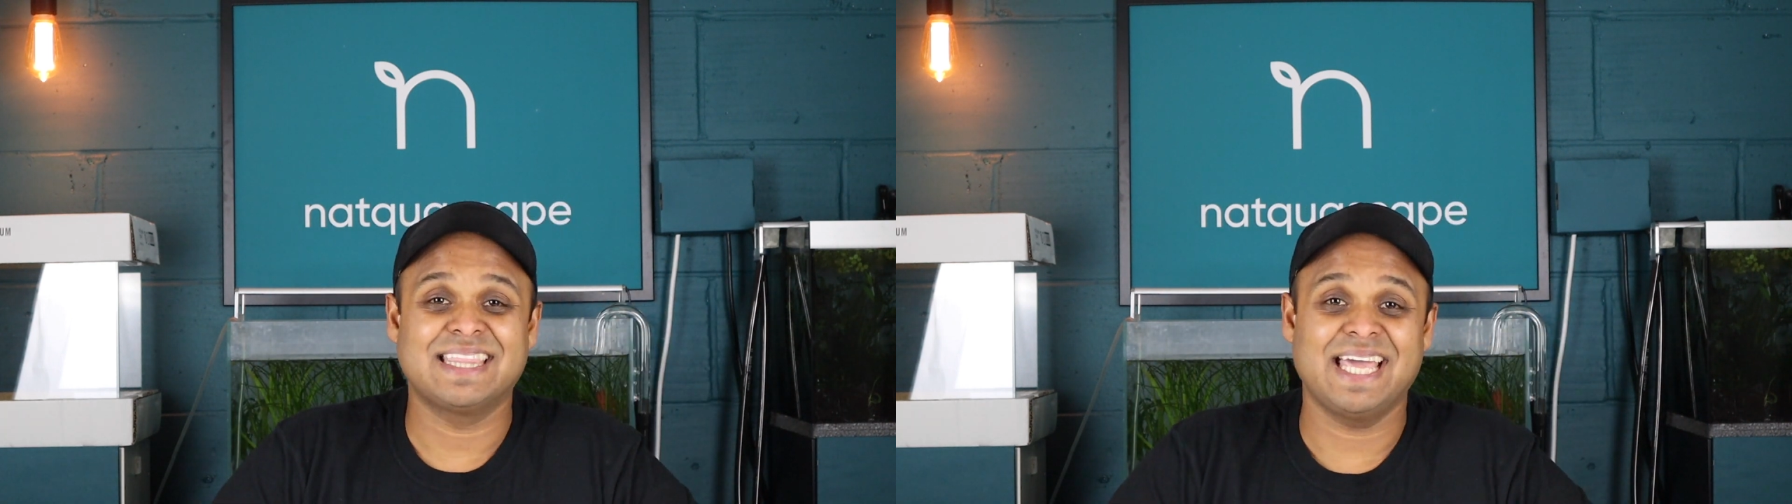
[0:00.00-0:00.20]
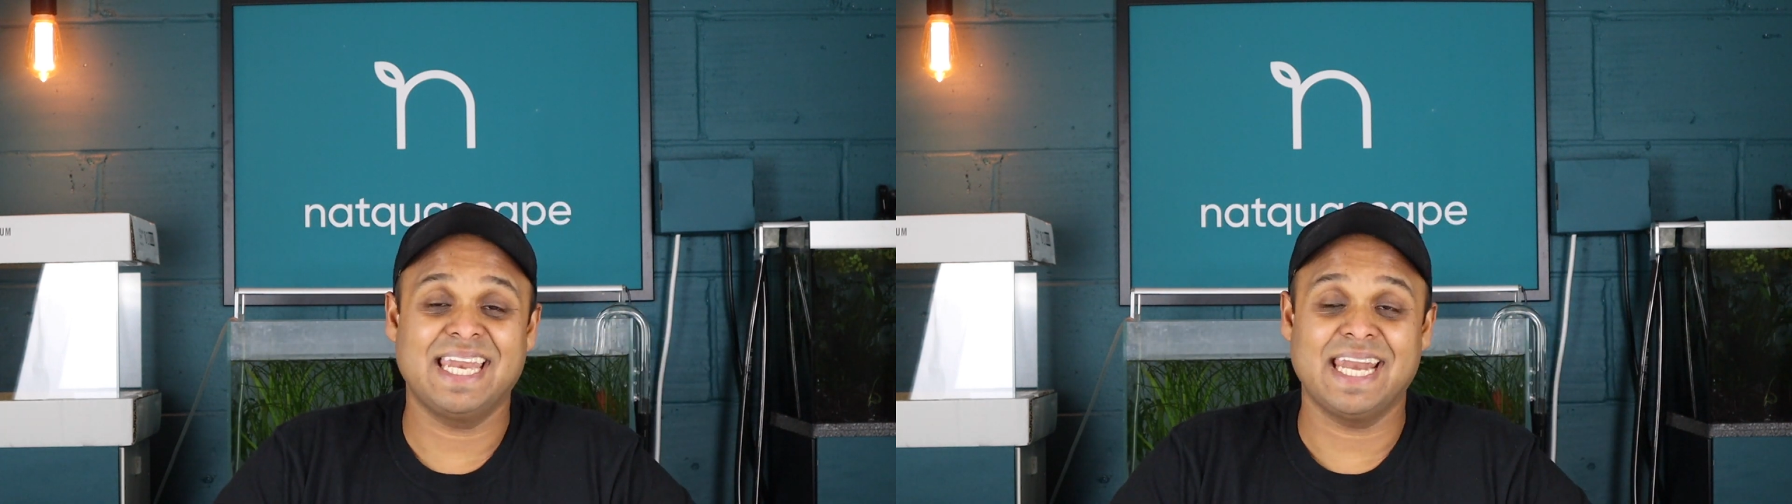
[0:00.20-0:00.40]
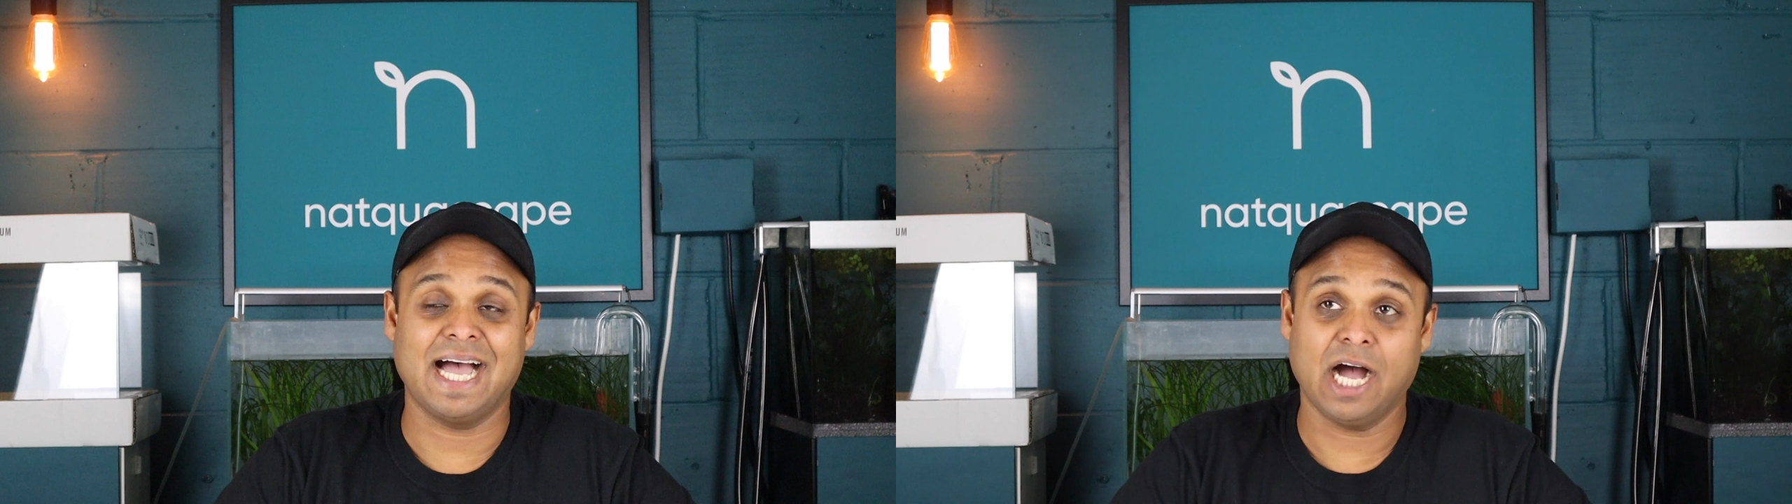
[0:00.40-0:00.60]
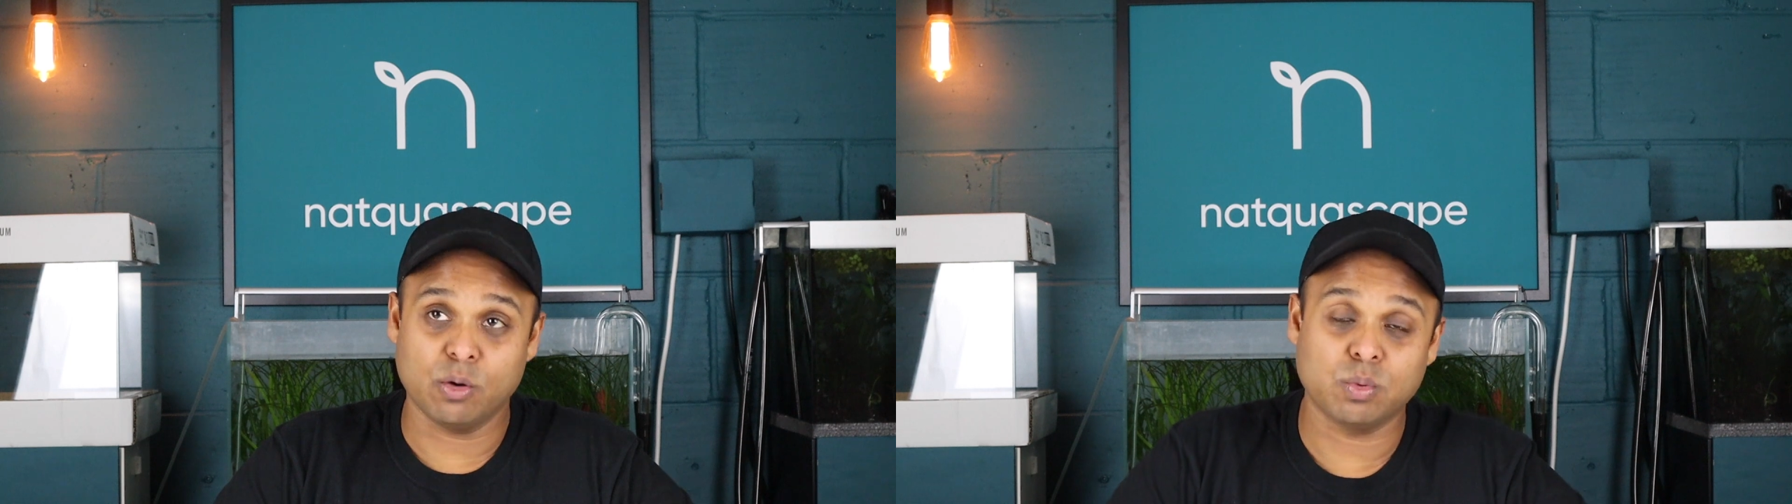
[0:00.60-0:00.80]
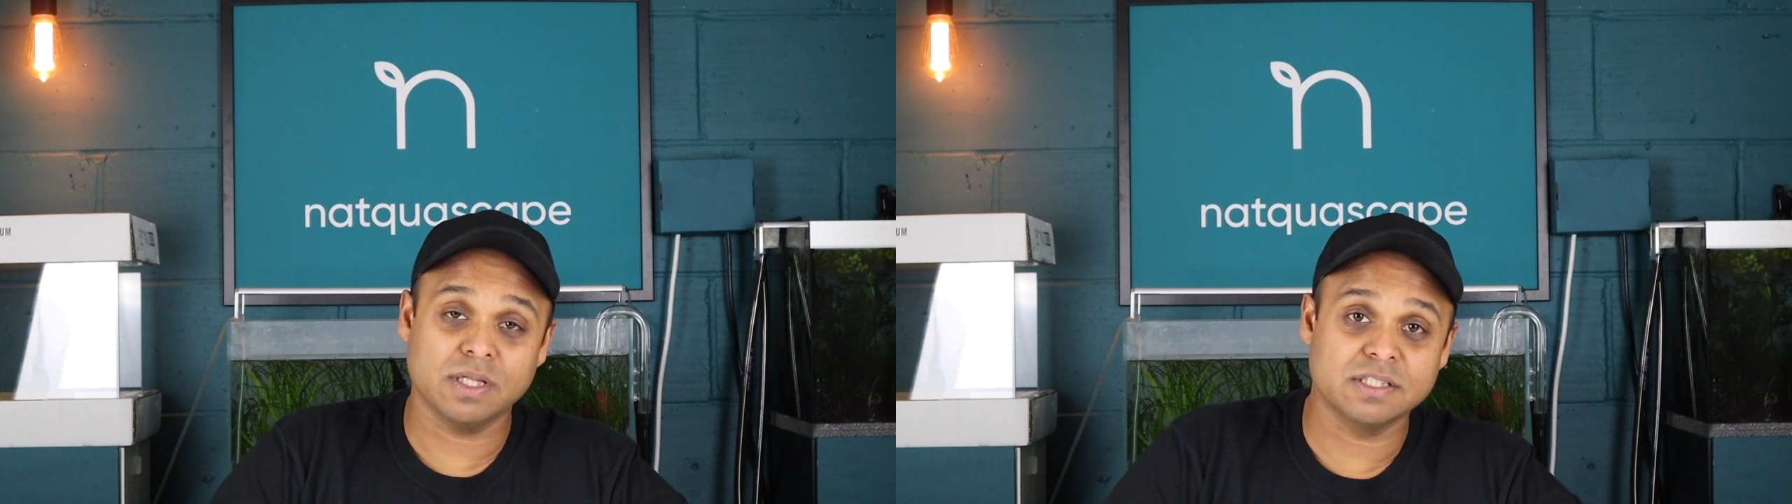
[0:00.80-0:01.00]
then I
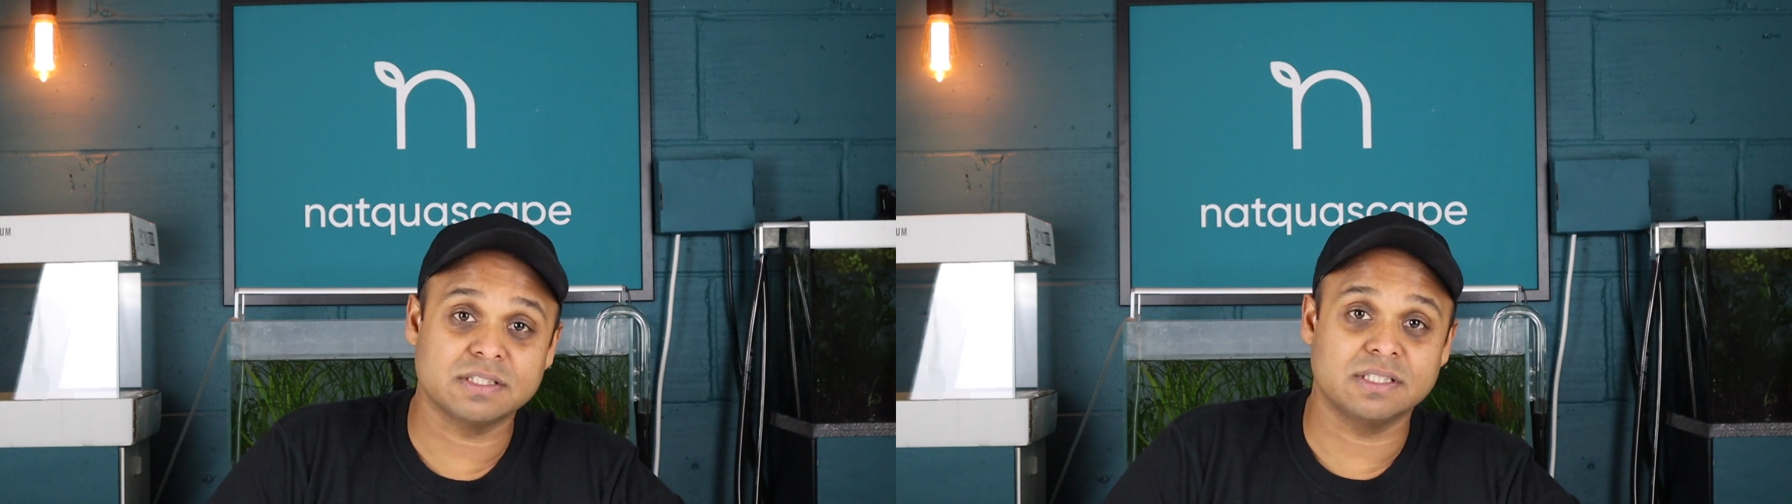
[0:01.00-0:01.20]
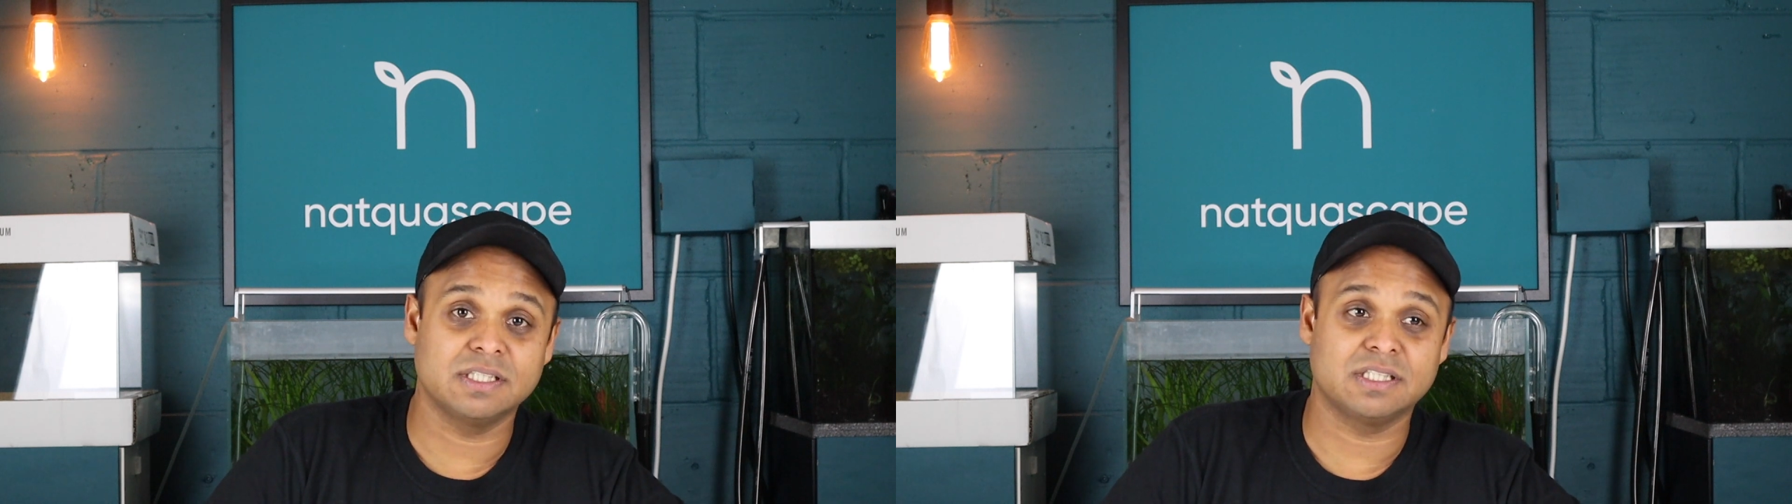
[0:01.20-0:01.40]
will